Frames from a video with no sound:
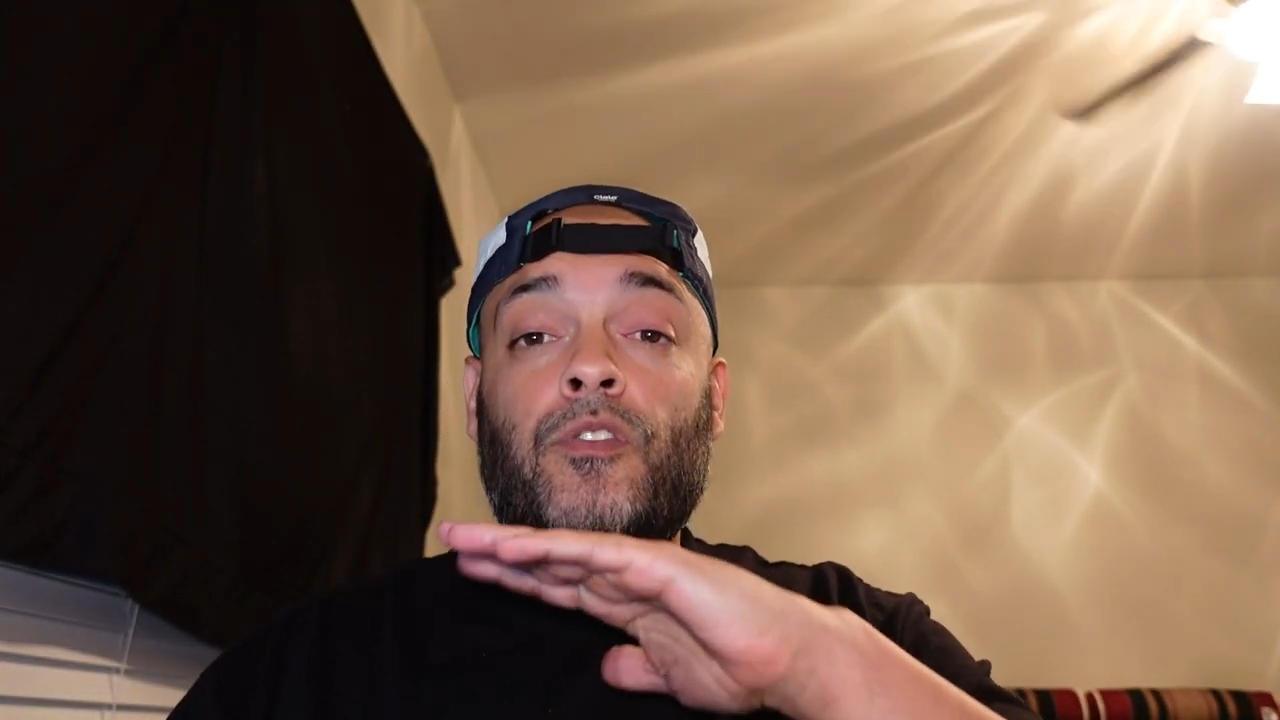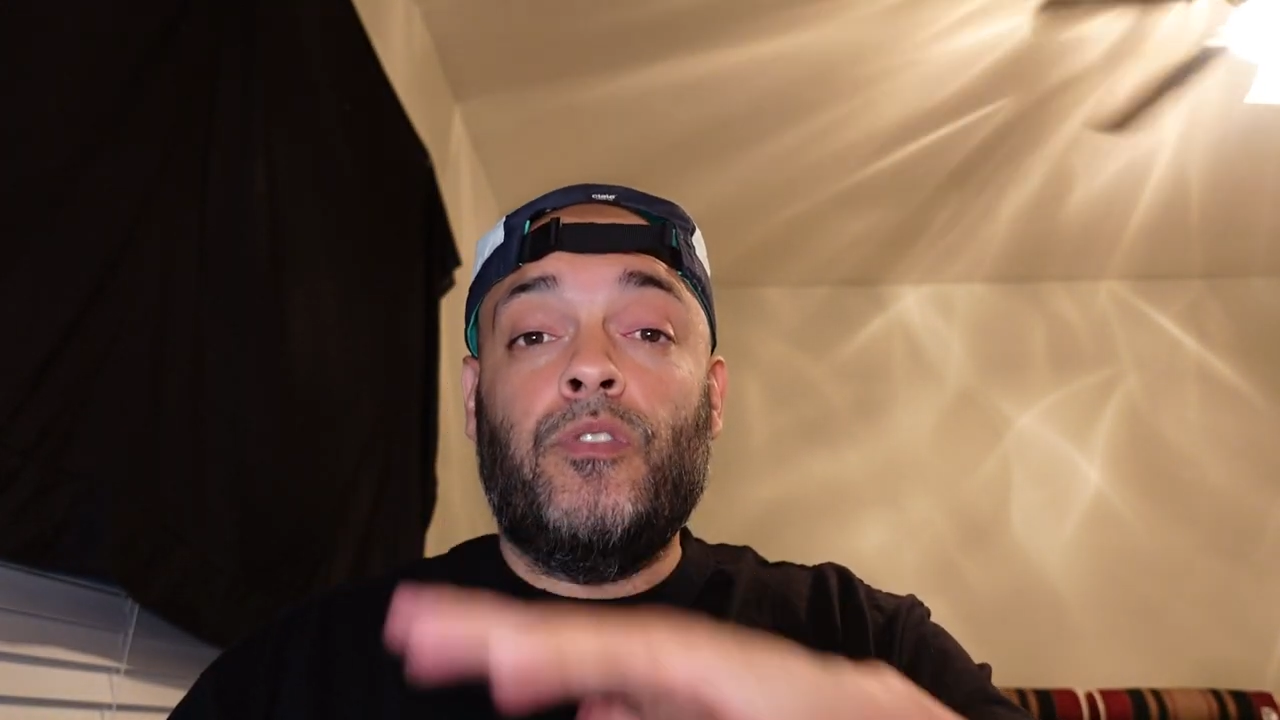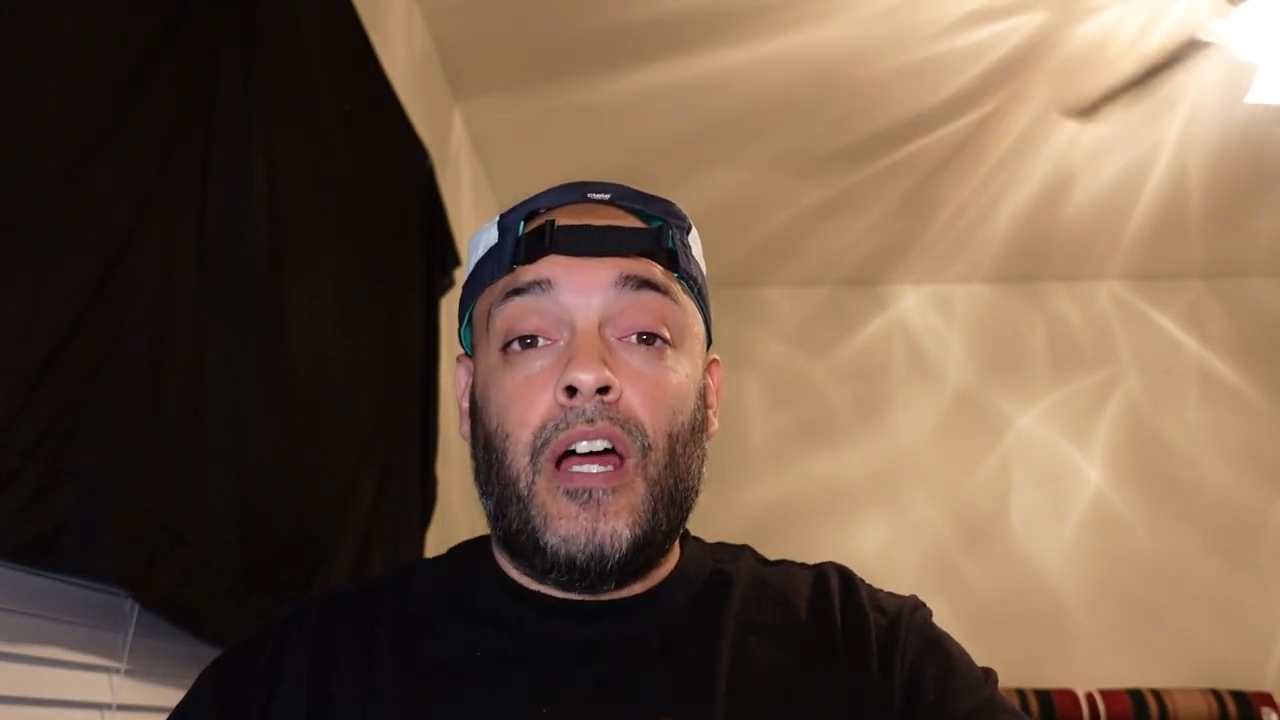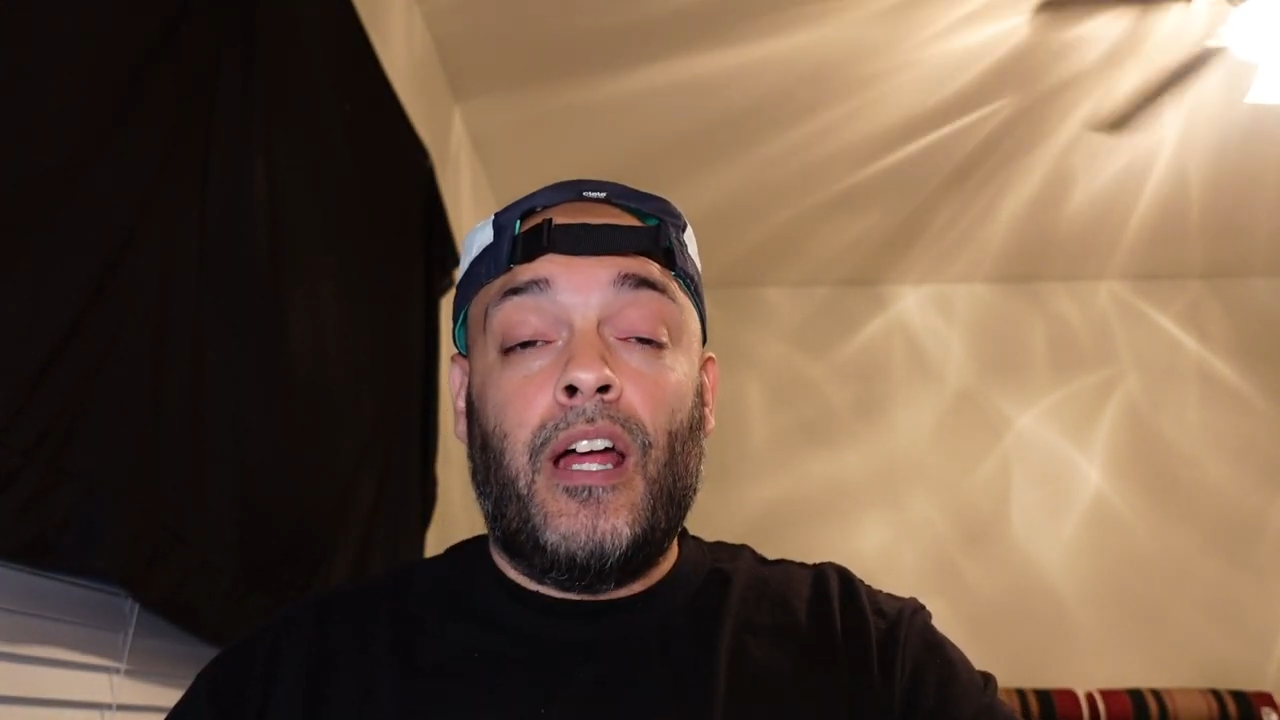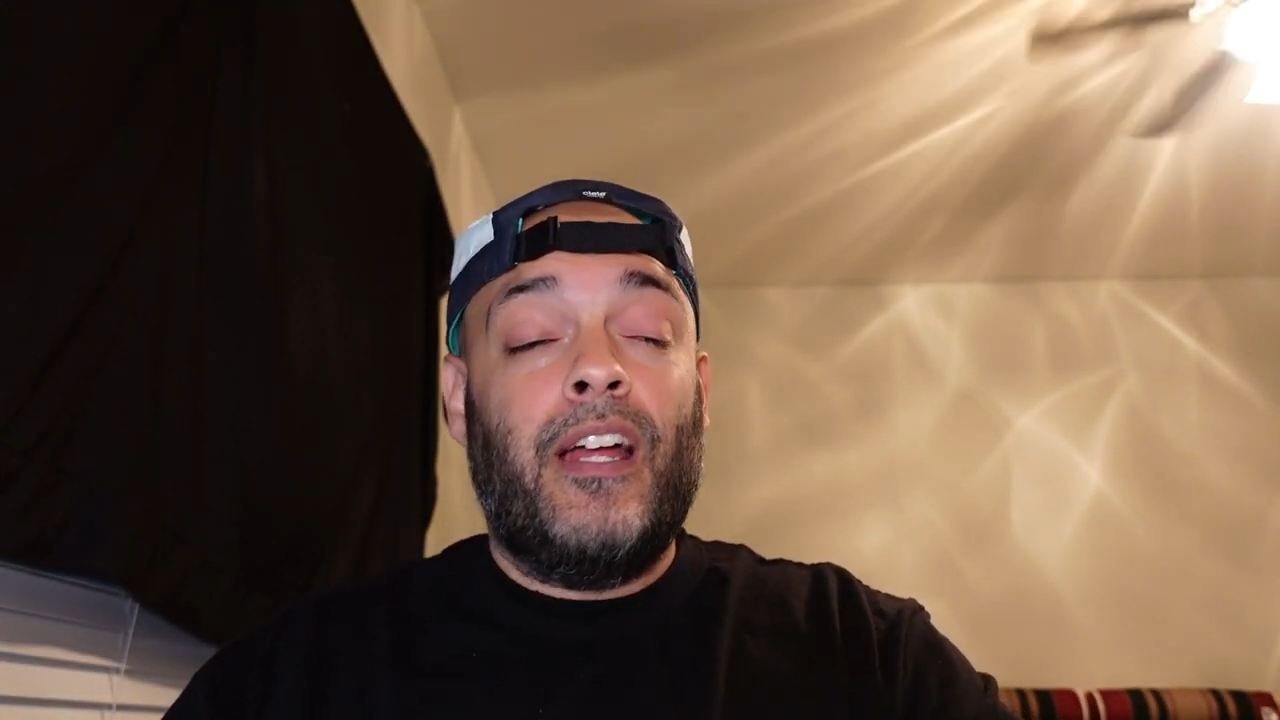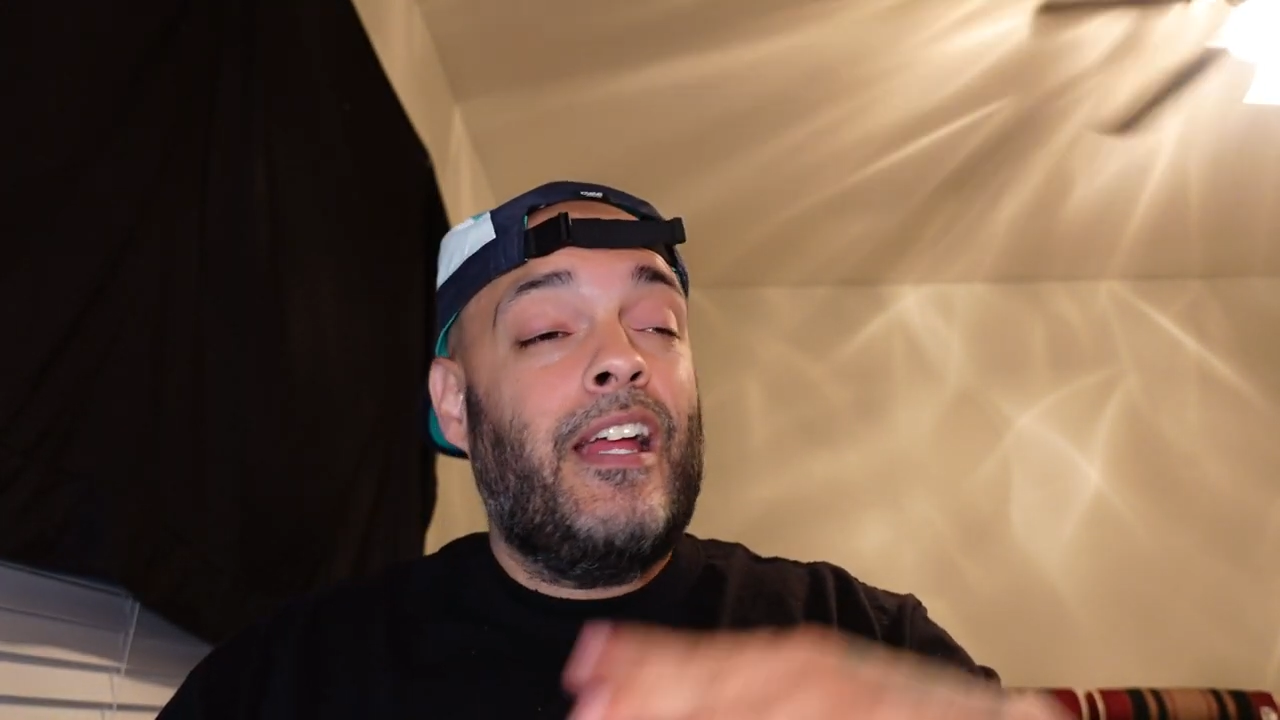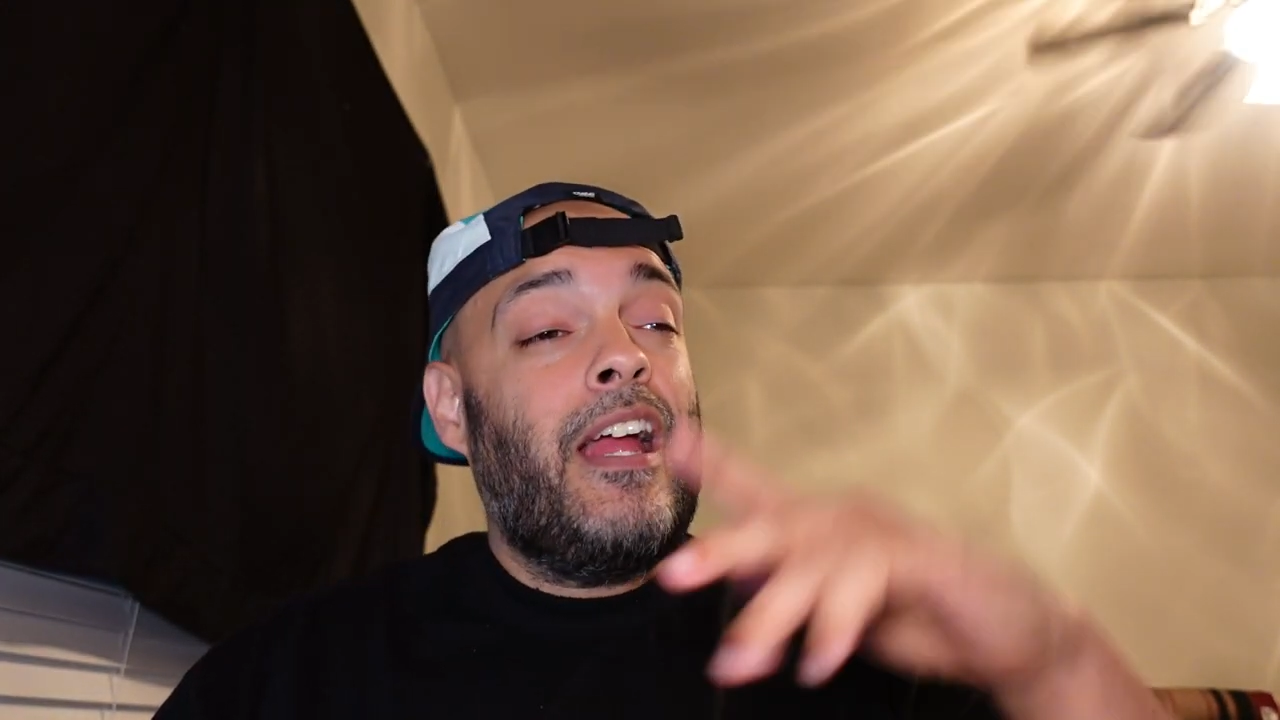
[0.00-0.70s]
to die.